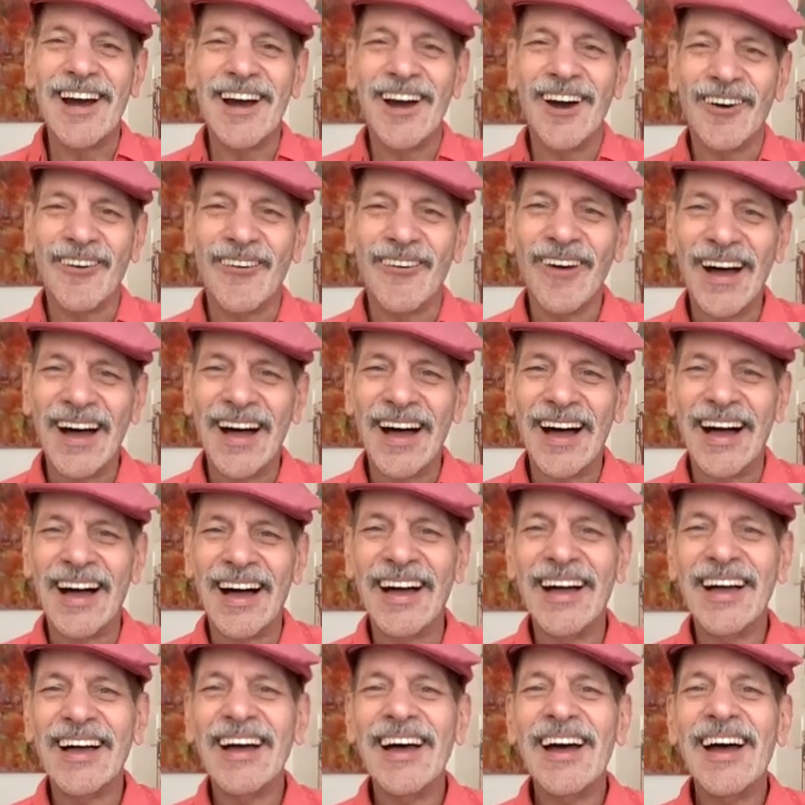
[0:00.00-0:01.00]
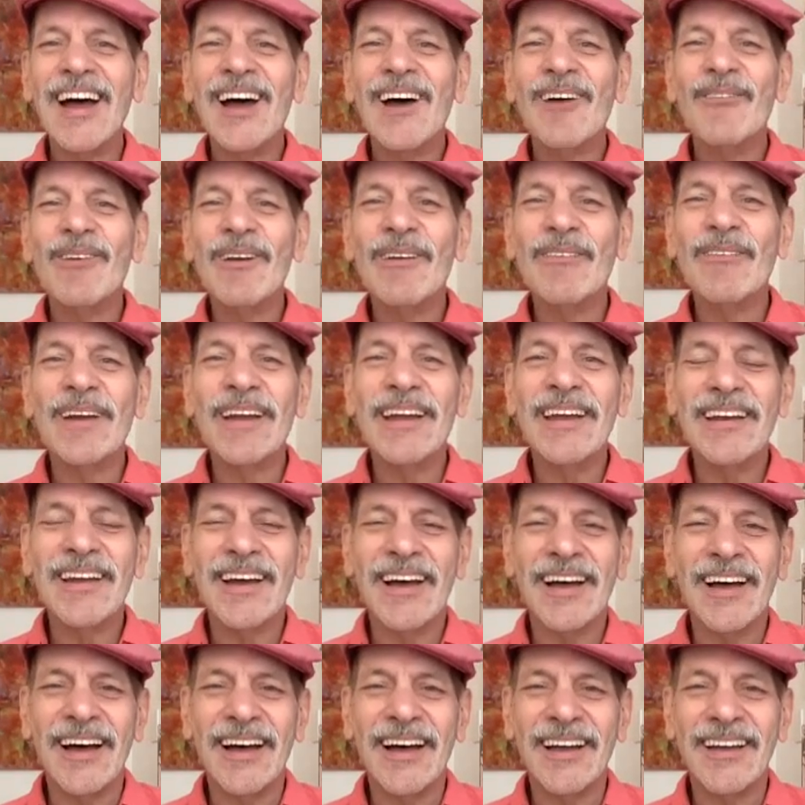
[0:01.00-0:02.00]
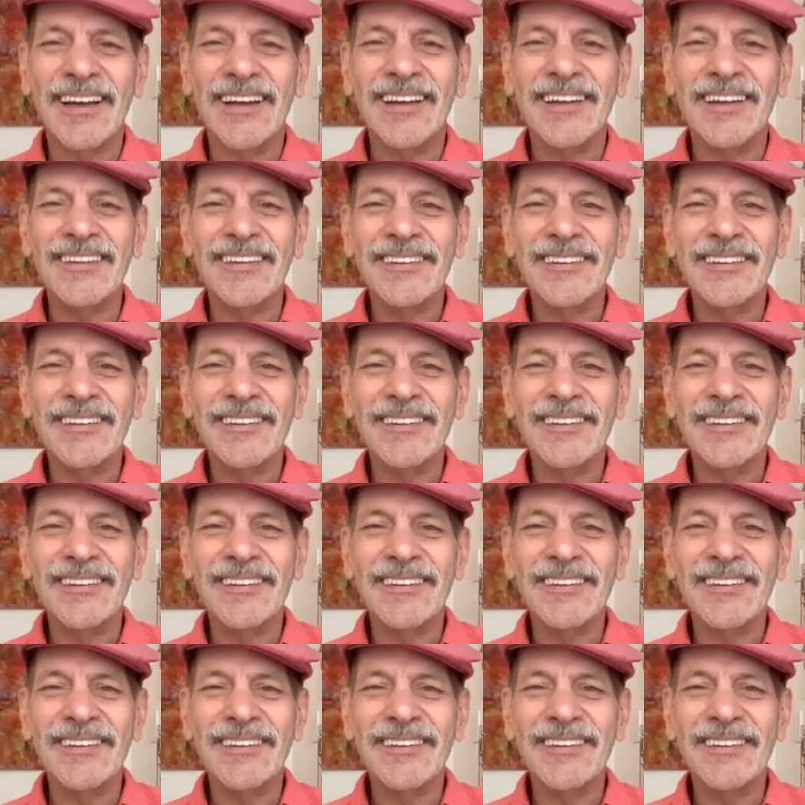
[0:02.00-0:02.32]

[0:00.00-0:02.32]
So uh, we read, uh,